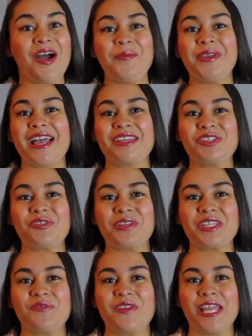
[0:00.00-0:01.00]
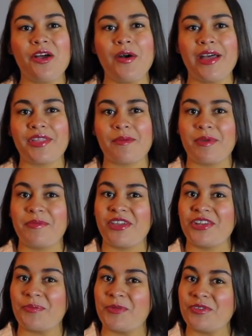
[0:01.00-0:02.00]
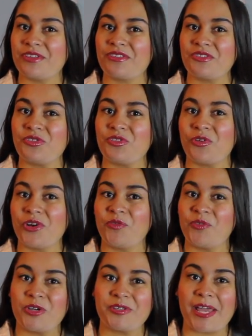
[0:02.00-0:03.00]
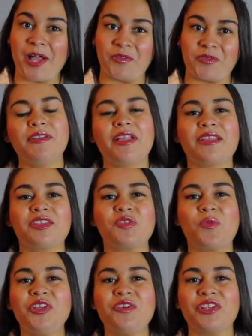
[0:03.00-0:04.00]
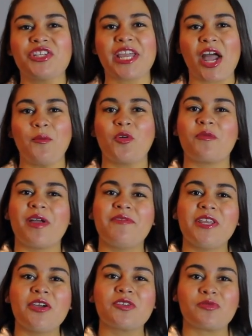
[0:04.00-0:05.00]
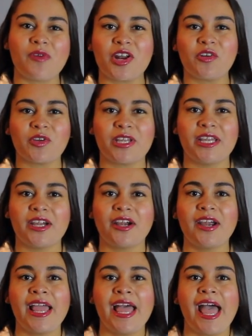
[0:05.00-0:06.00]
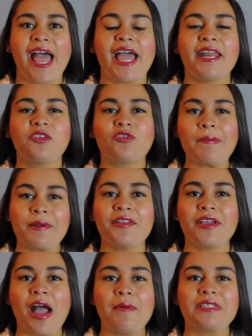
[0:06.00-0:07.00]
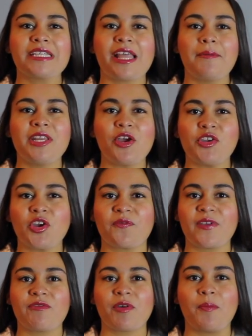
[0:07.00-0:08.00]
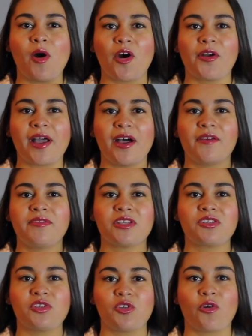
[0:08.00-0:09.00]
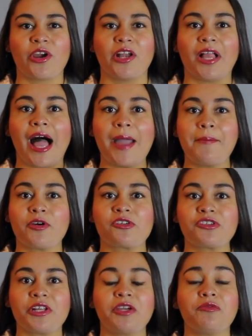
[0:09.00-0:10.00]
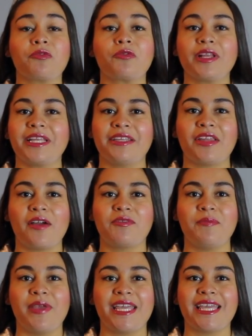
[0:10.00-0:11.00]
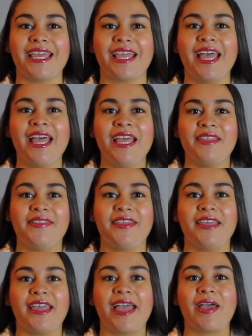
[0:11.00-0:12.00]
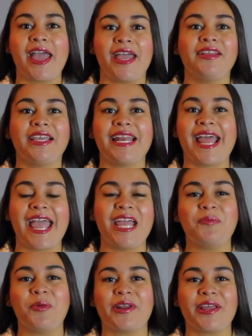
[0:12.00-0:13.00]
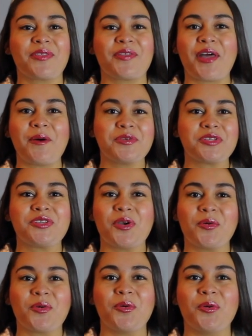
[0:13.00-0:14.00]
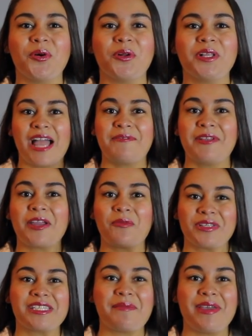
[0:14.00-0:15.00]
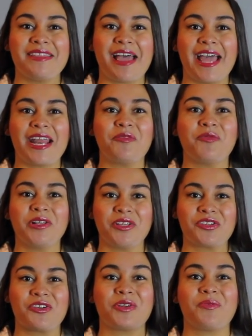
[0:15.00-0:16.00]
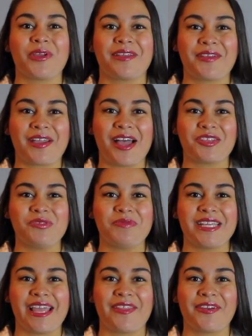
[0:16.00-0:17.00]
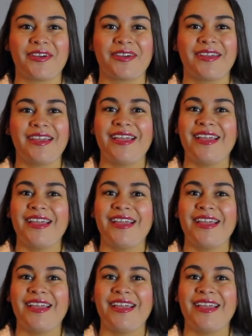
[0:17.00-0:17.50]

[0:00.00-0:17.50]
I hope you guys enjoyed this video and that maybe you end up using this tutorial for yourself. If you like this one, you can check out more of my videos right over here. And drop it in the comments and let me know your favorite part of this tutorial. I personally really loved making the alien apron. I thought that was so cool. I feel like once I made that, it really started bringing the costume together.